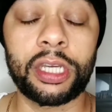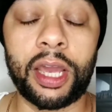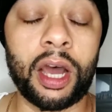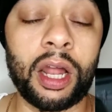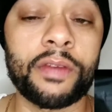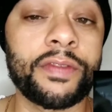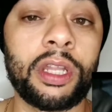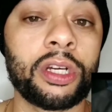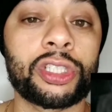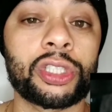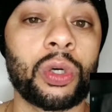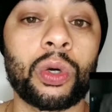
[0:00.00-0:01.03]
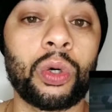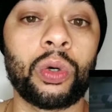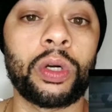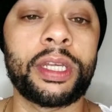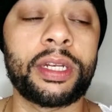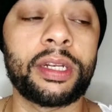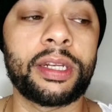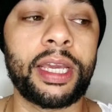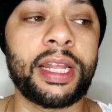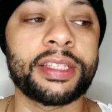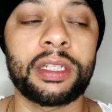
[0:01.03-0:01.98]
all of it looks so cool. It
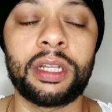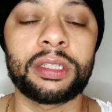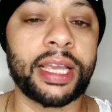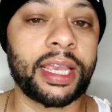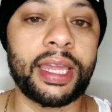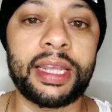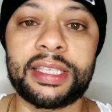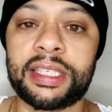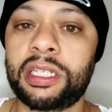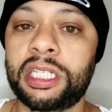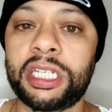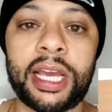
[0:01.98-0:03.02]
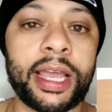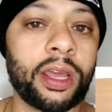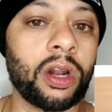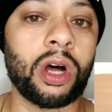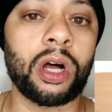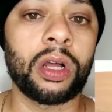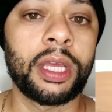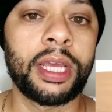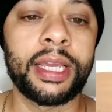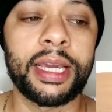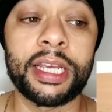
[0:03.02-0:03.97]
doesn't look like any CGI at all.
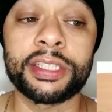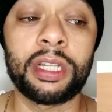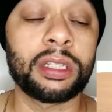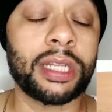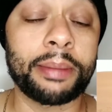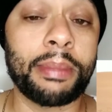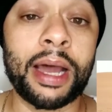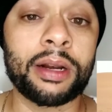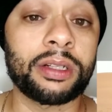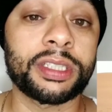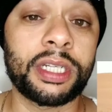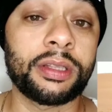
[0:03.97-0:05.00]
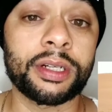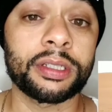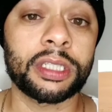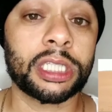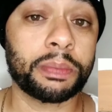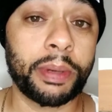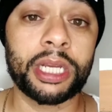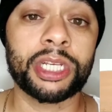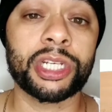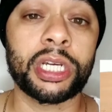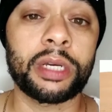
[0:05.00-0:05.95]
It doesn't look like models either. The
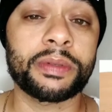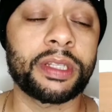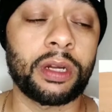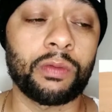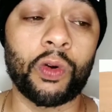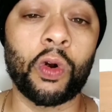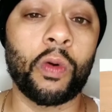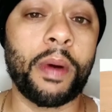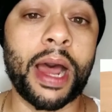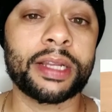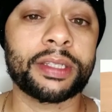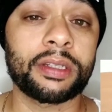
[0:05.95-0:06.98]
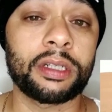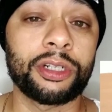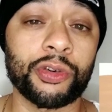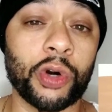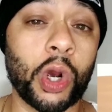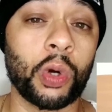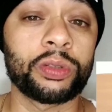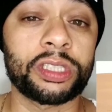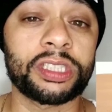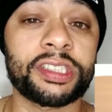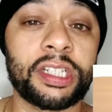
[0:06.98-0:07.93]
spaceships, the robots, the
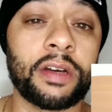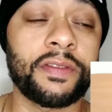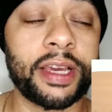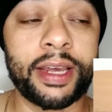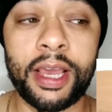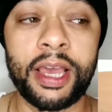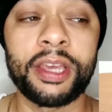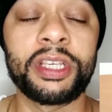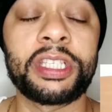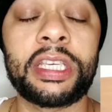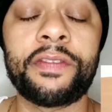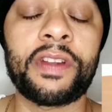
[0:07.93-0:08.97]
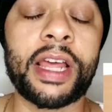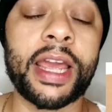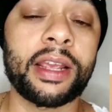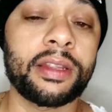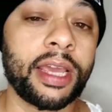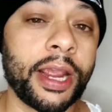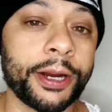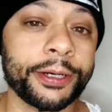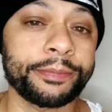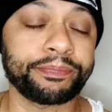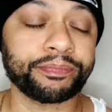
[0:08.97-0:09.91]
drones and stuff that you see flying in the air,